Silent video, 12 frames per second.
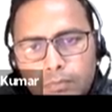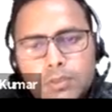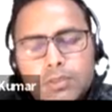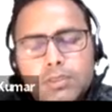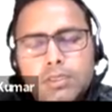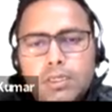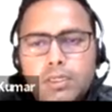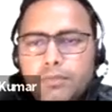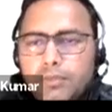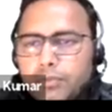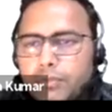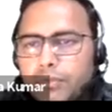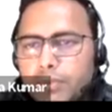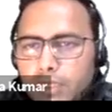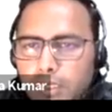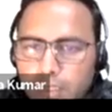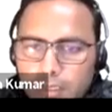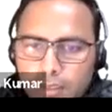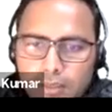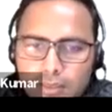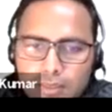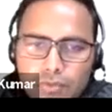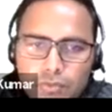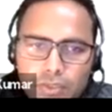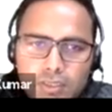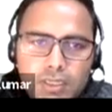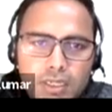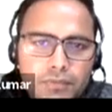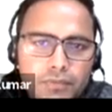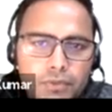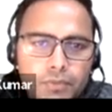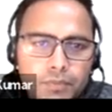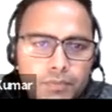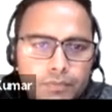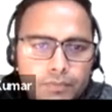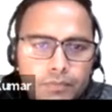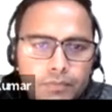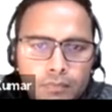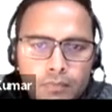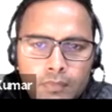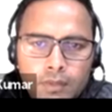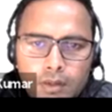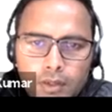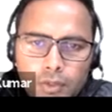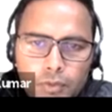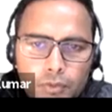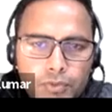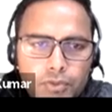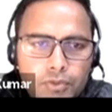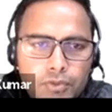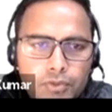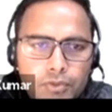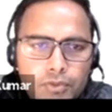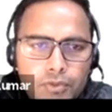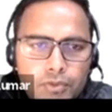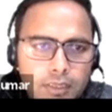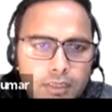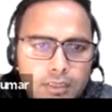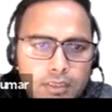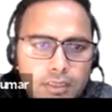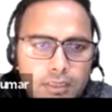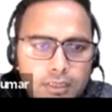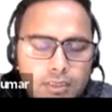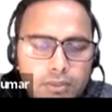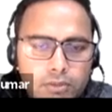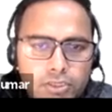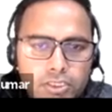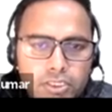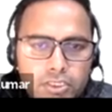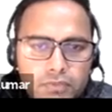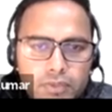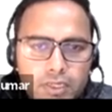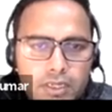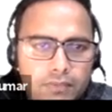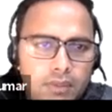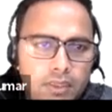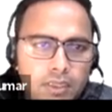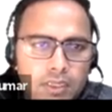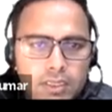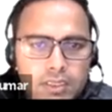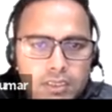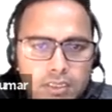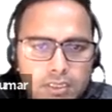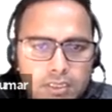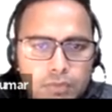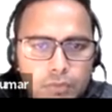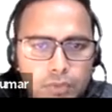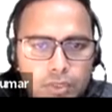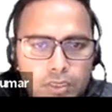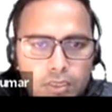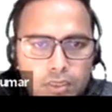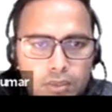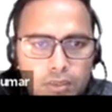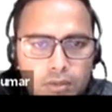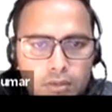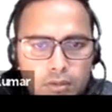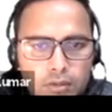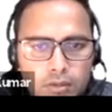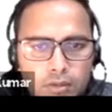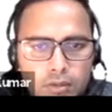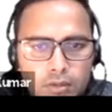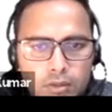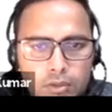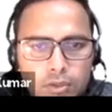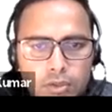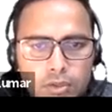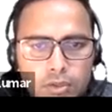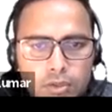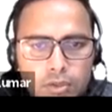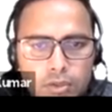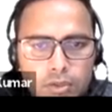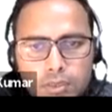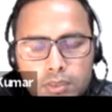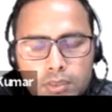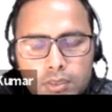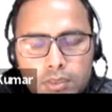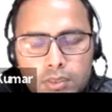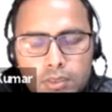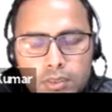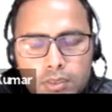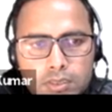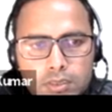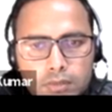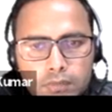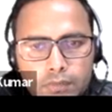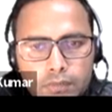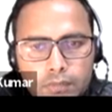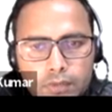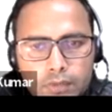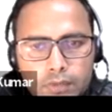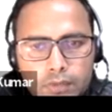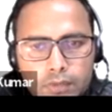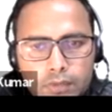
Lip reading: Side view, right? This is what side view. I hope you got it right. These are the solutions we have. This is what top, this is front,